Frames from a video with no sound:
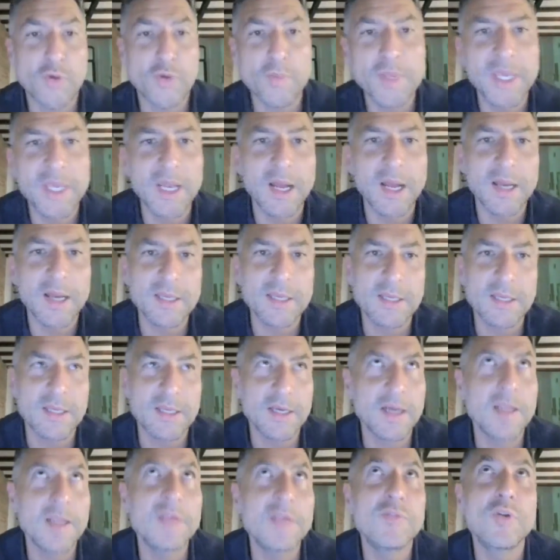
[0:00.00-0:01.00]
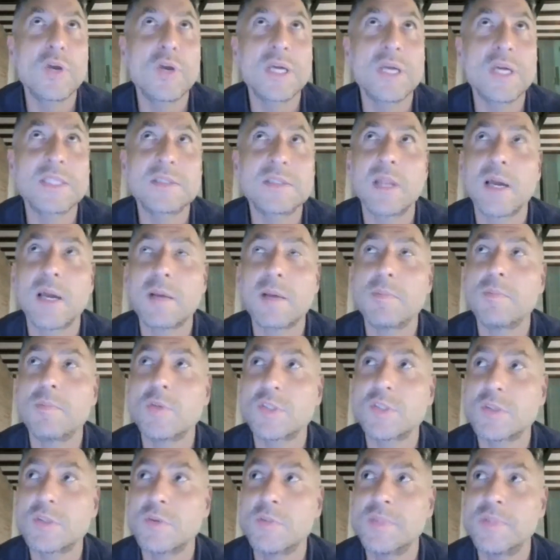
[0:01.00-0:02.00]
for me, like if you look at like
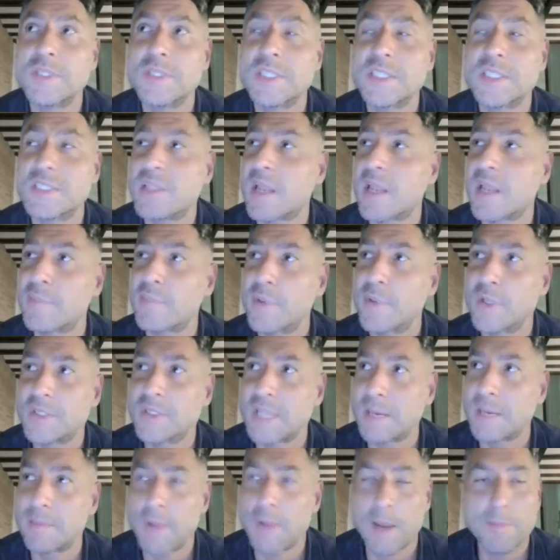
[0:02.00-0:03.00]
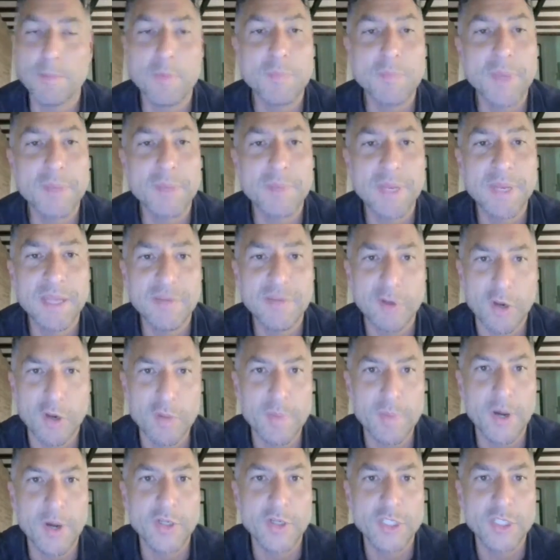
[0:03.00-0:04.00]
most of the businesses that I've built, I'm a big believer
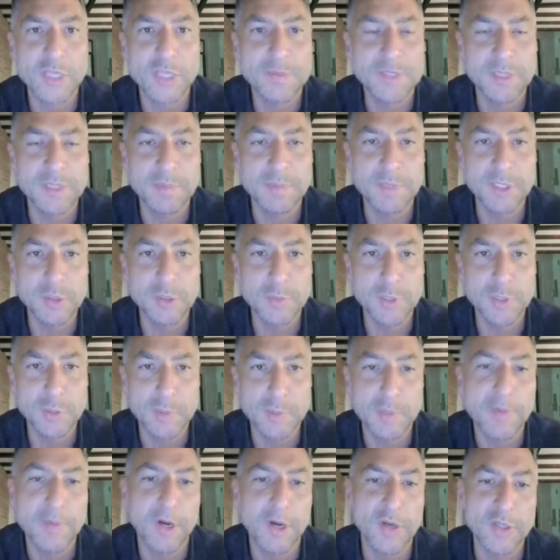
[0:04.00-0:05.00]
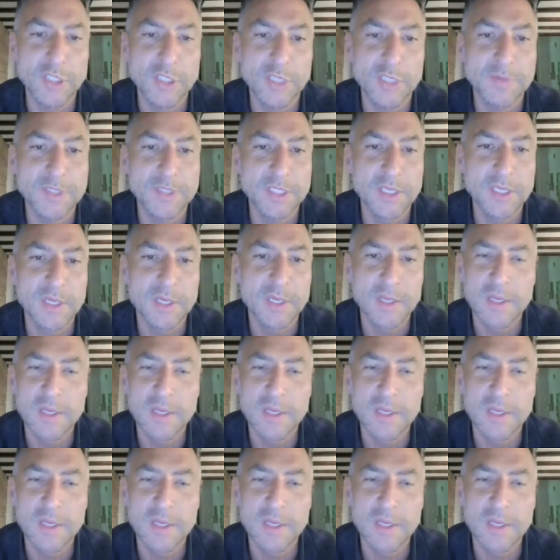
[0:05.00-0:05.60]
in partnerships and B2B2B partnerships.